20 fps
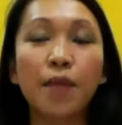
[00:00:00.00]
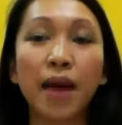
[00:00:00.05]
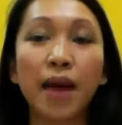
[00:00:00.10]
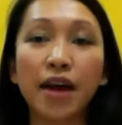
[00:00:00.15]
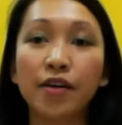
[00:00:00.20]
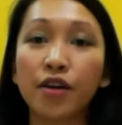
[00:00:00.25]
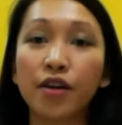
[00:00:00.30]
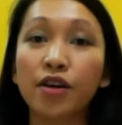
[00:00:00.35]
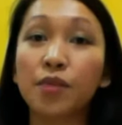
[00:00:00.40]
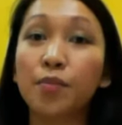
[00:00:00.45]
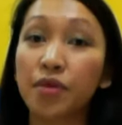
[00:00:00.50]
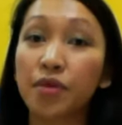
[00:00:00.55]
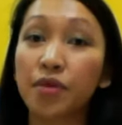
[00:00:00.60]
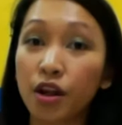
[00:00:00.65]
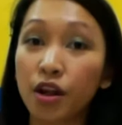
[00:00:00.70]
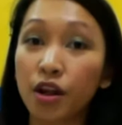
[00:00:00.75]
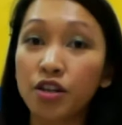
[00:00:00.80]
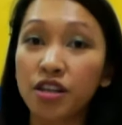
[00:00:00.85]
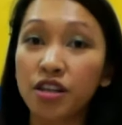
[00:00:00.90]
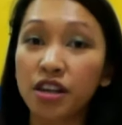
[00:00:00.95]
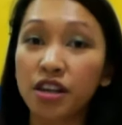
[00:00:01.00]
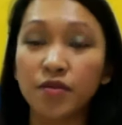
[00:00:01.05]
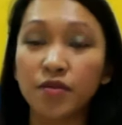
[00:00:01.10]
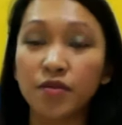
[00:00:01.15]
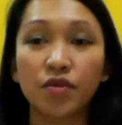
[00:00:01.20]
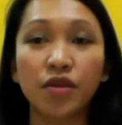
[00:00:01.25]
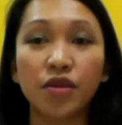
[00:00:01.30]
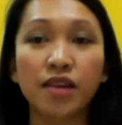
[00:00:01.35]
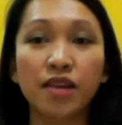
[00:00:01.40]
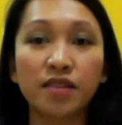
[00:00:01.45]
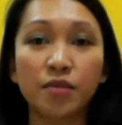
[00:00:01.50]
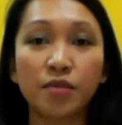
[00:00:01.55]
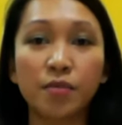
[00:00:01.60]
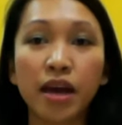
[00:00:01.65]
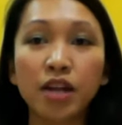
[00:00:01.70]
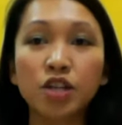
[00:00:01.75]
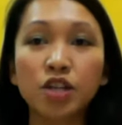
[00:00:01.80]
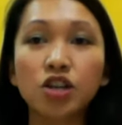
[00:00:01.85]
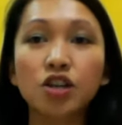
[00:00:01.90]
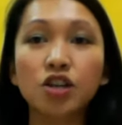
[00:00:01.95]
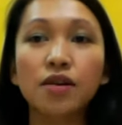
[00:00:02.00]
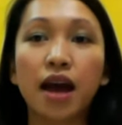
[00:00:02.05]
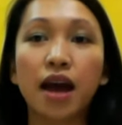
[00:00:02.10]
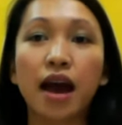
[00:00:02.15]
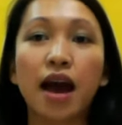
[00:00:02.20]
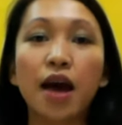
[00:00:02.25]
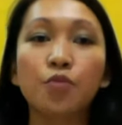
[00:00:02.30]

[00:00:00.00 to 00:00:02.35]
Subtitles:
background in pathology, so that's a major,